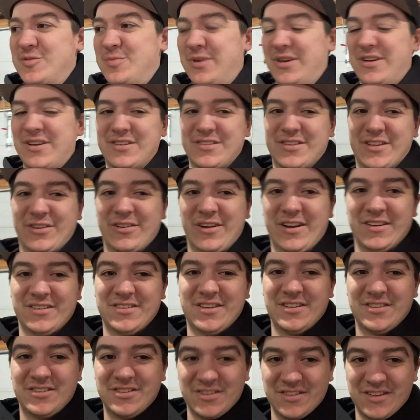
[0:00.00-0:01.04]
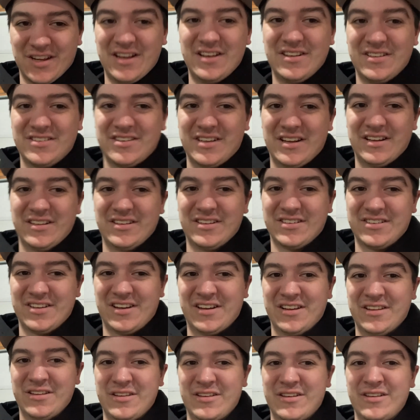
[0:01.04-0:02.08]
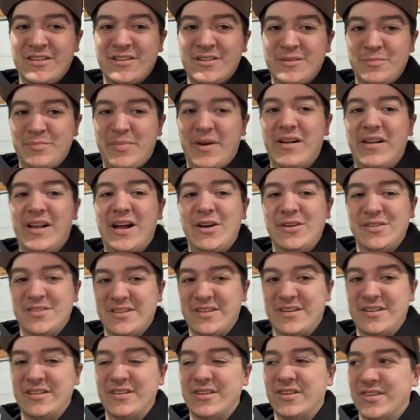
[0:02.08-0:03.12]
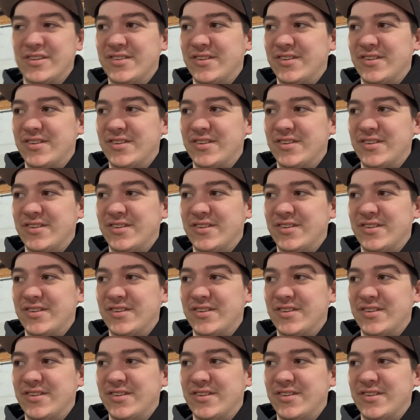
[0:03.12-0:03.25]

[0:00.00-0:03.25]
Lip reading: because the crank sensor is inside the side of the bell housing.